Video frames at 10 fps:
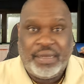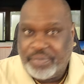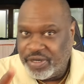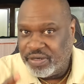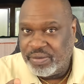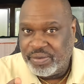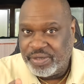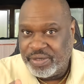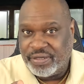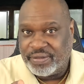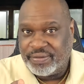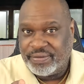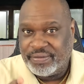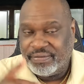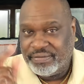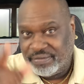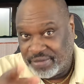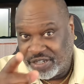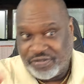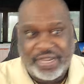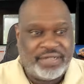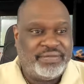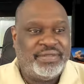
But you know what we should do? That's right.